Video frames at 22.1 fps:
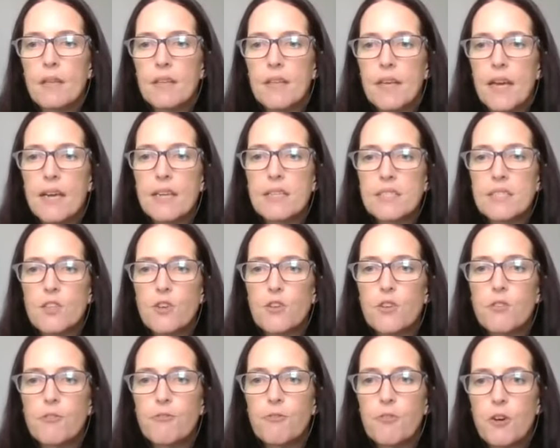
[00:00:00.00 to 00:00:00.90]
Yeah, so
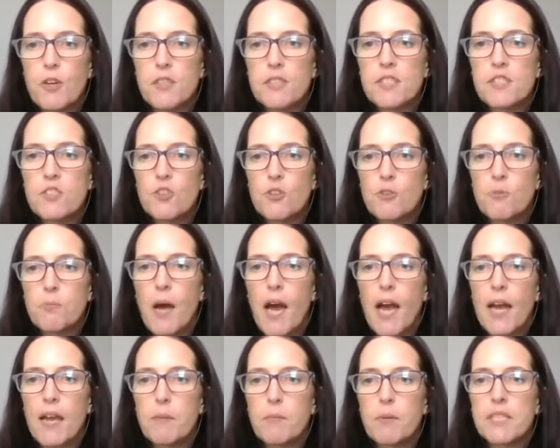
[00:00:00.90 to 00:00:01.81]
the first two
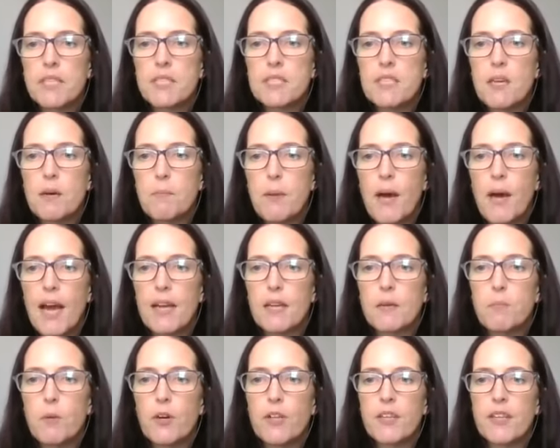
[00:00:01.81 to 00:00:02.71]
payments are
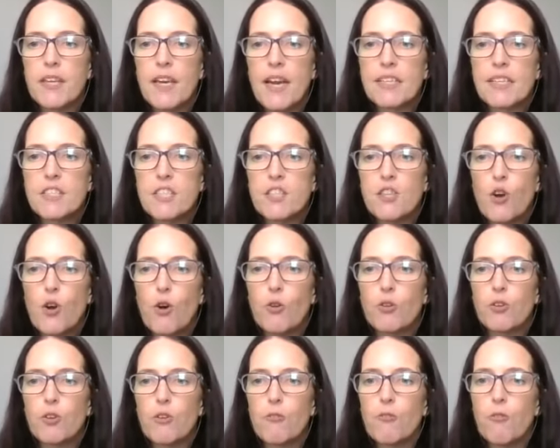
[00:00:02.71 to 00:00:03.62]
paid by the ATO
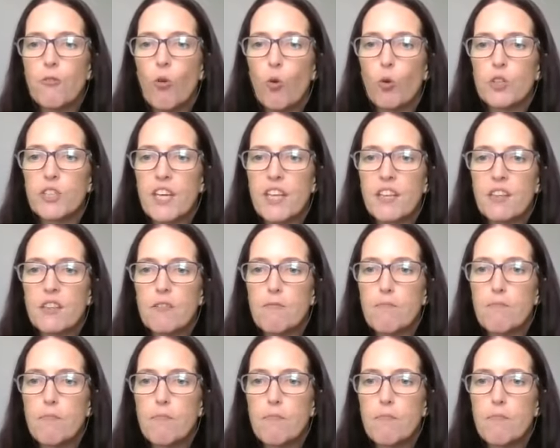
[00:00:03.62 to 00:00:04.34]
on the 14th of